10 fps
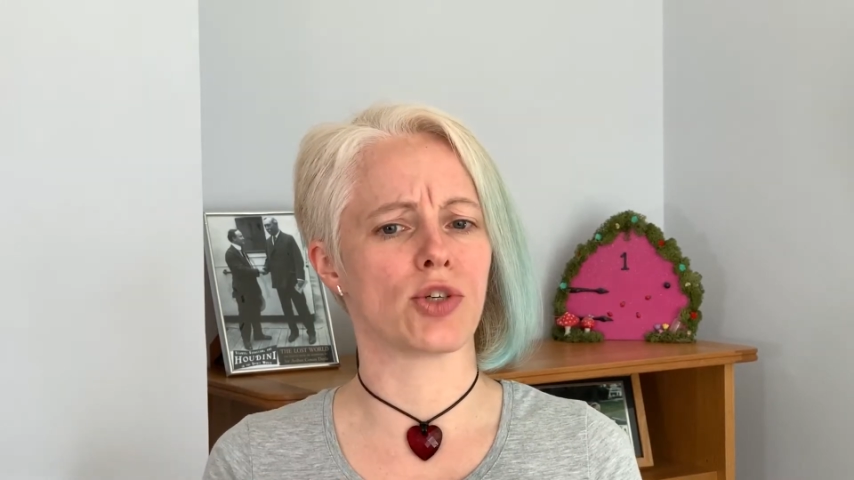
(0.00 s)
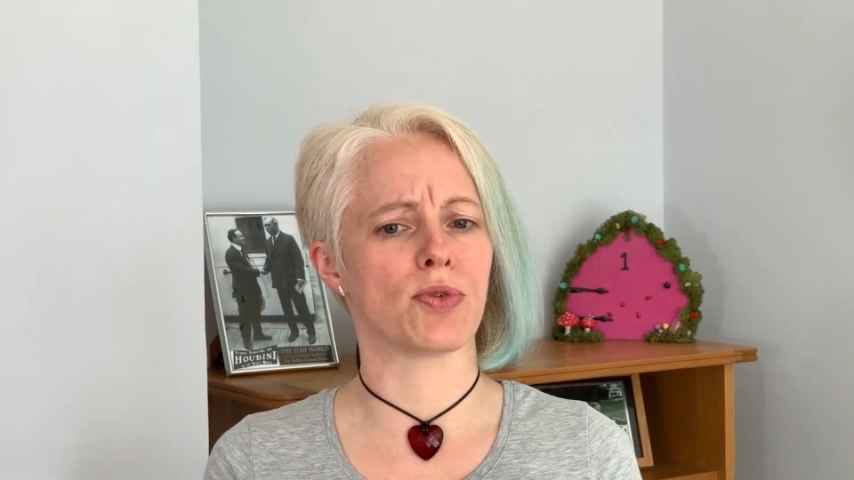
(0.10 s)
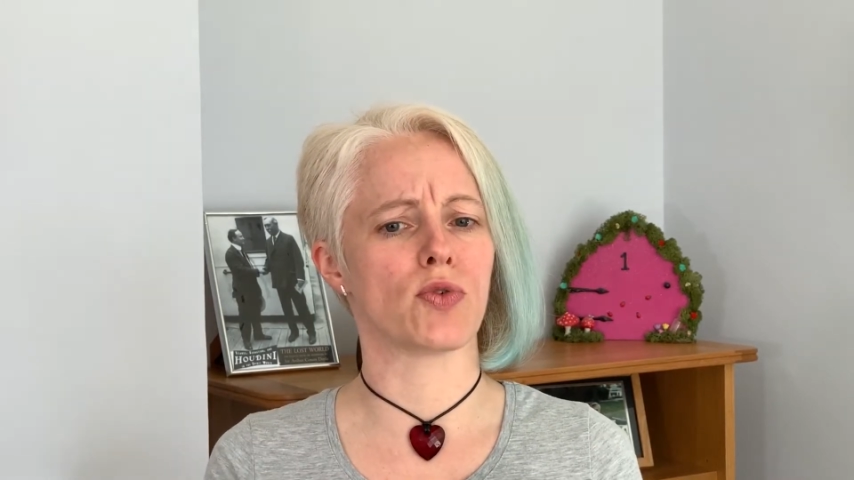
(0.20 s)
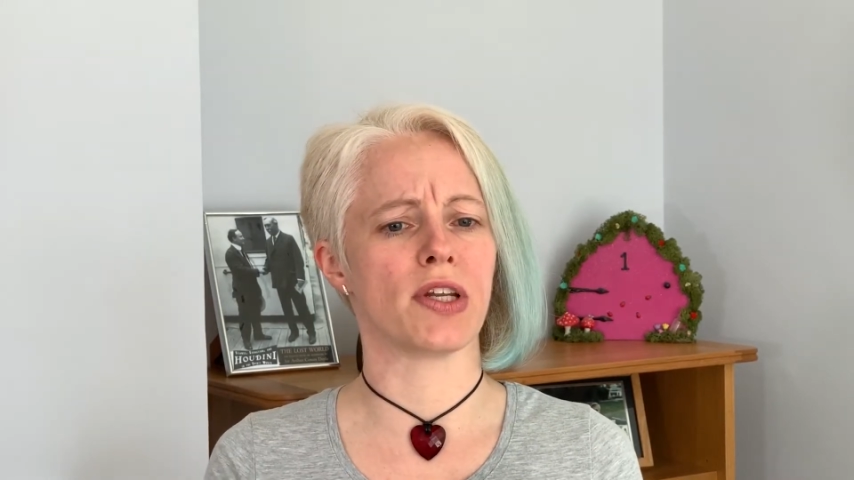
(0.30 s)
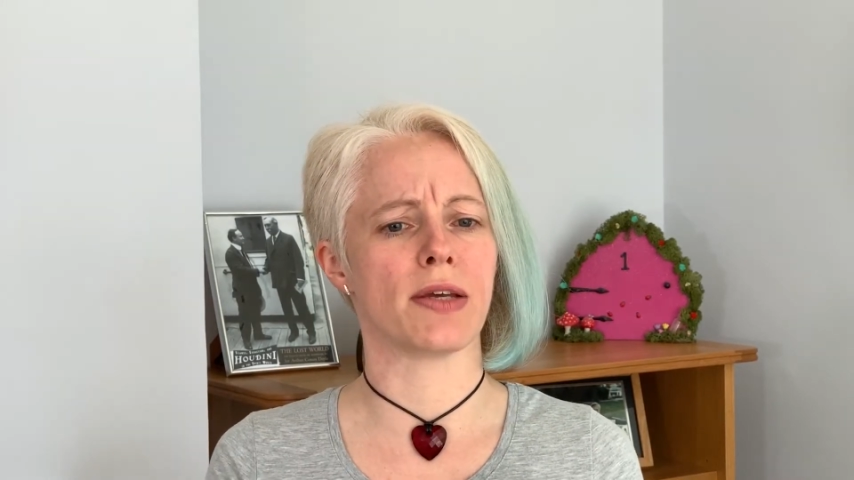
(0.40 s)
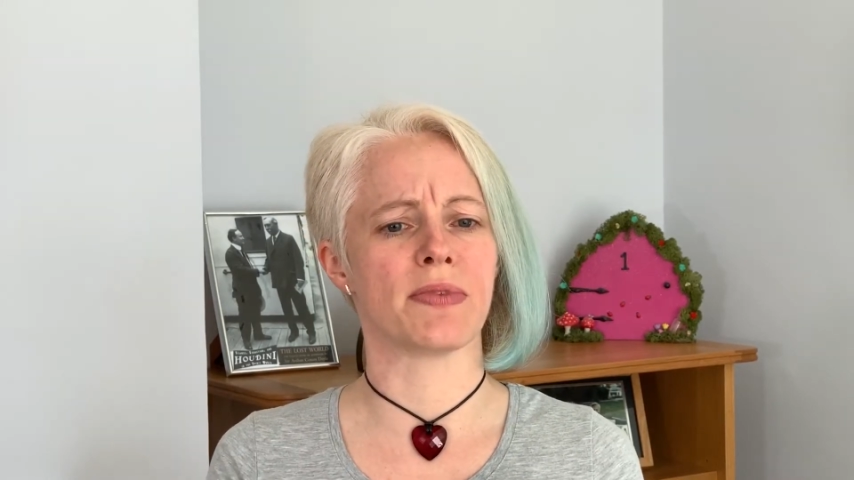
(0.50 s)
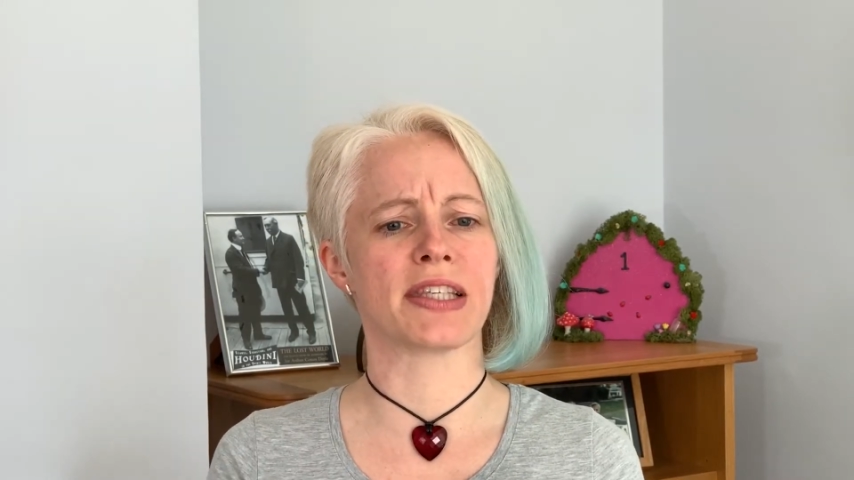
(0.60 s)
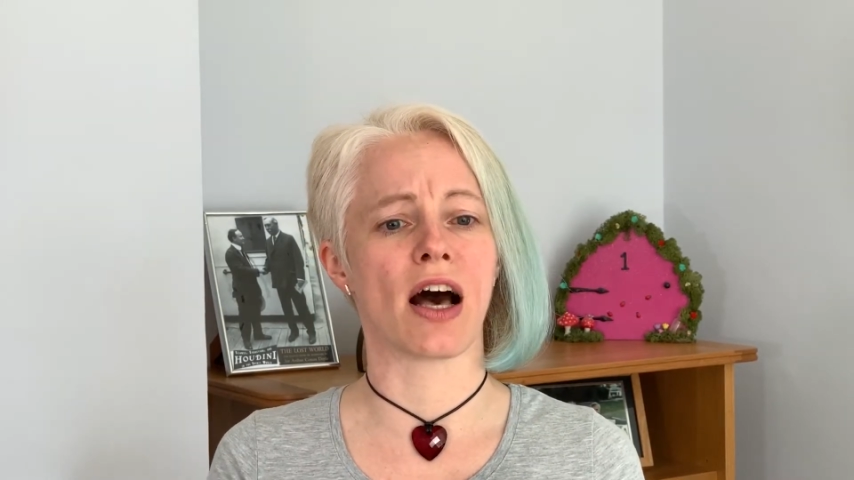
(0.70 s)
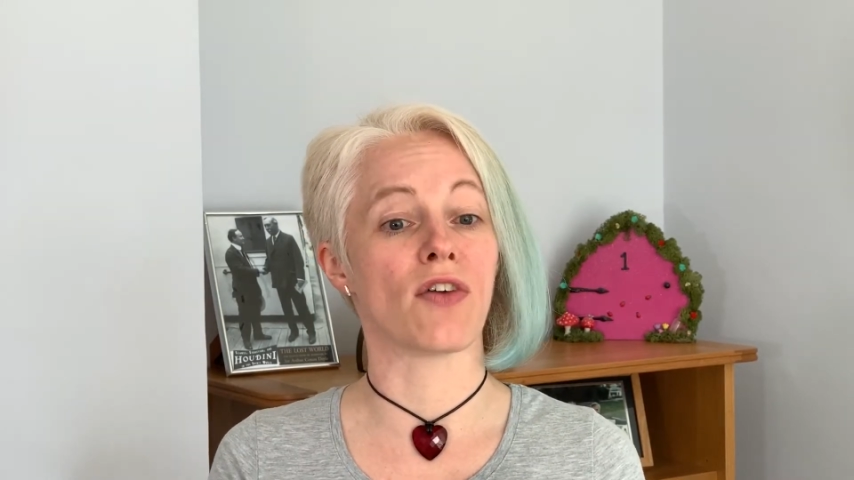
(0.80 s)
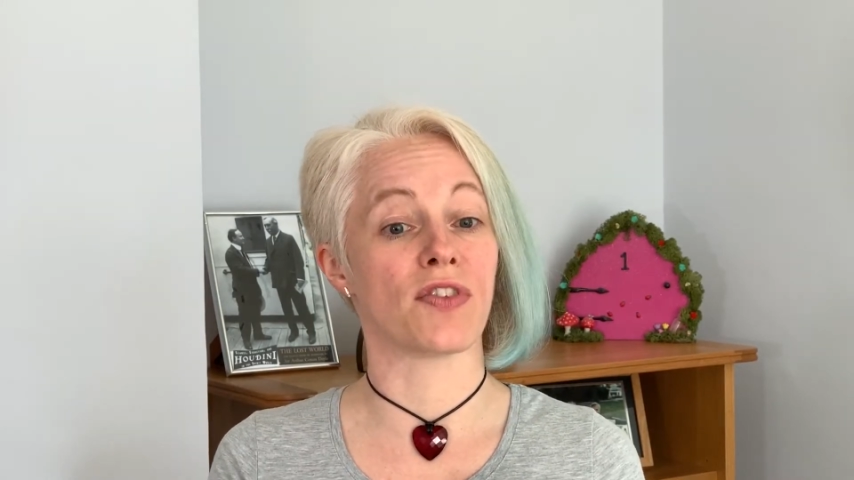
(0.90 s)
between
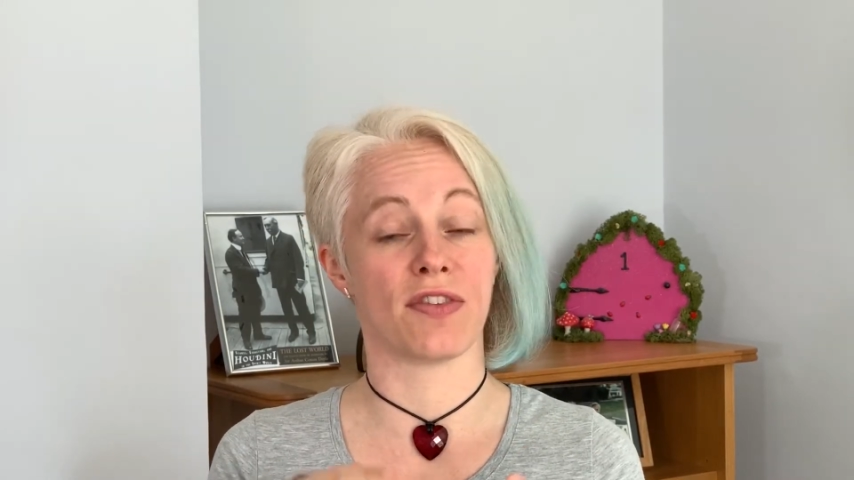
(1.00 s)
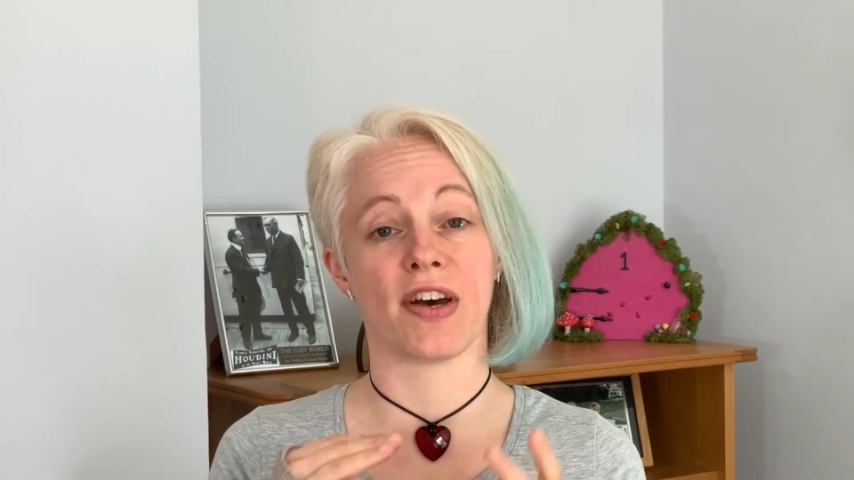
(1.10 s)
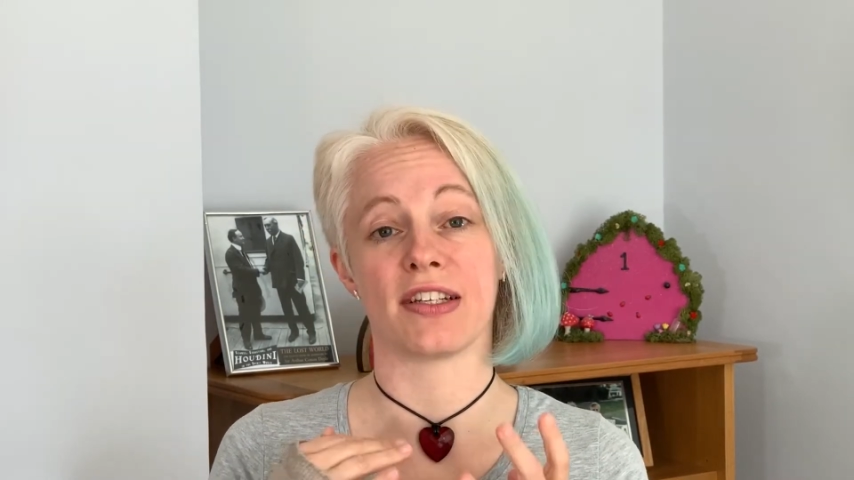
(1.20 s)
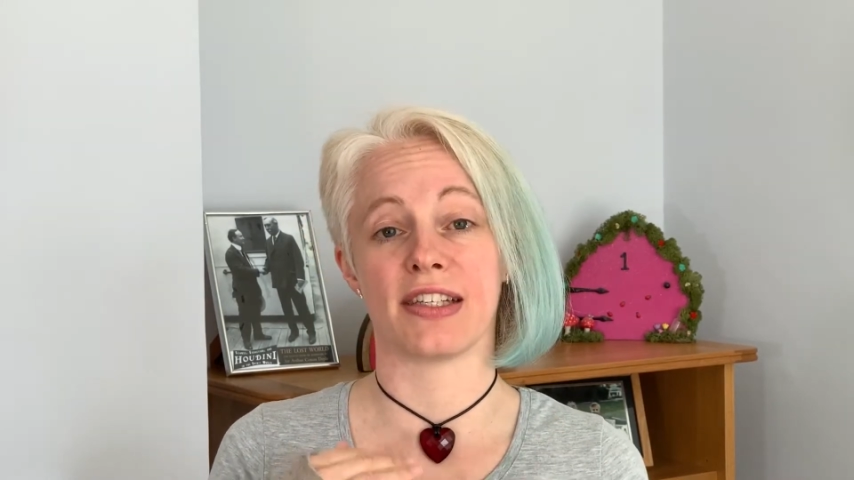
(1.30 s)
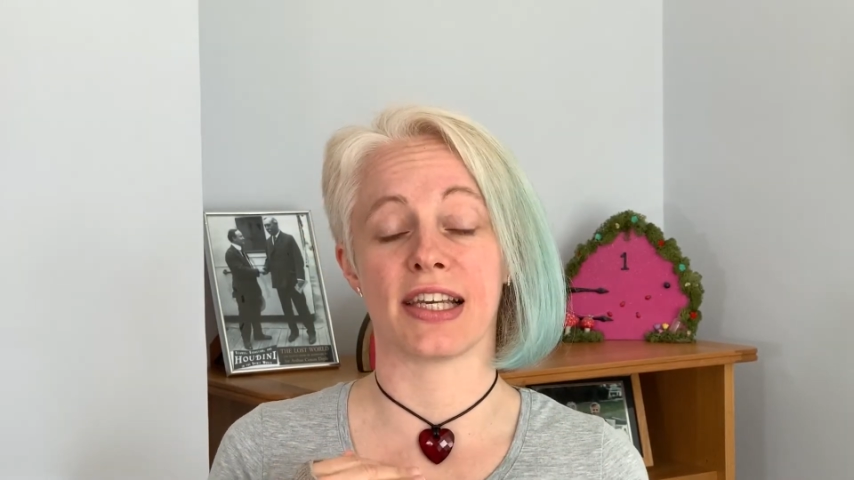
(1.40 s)
himself and the fantasy